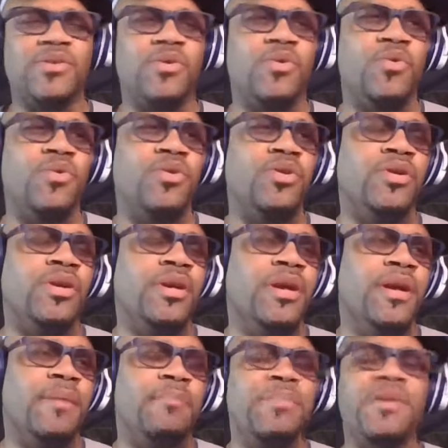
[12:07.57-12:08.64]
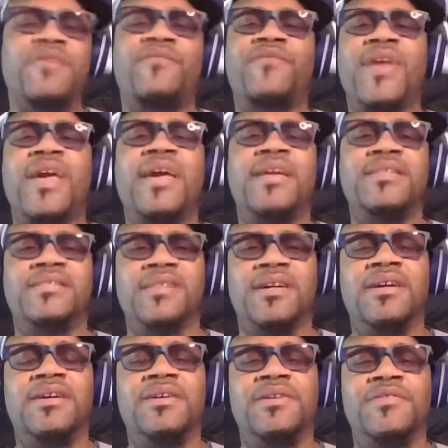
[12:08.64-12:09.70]
or be fans
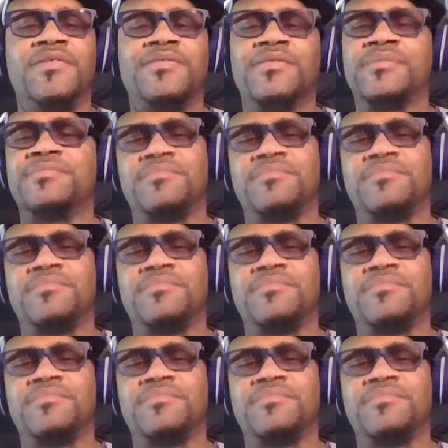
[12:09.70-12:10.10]
of